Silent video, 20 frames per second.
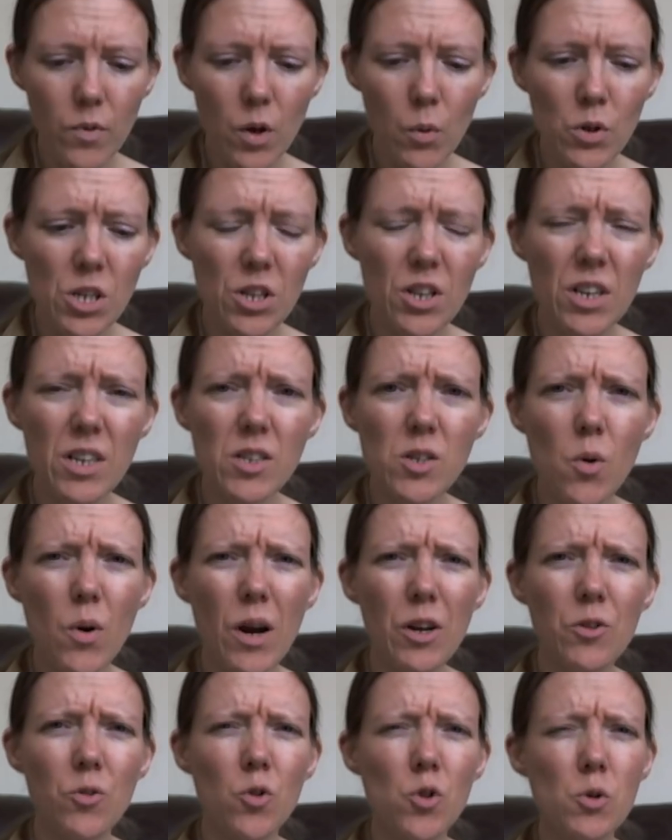which I think is
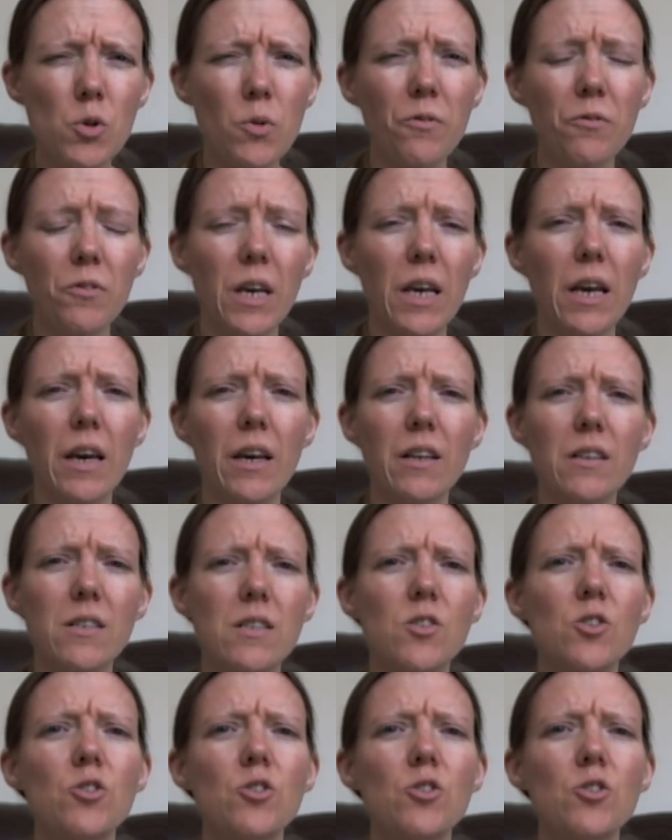quite unusual for kits.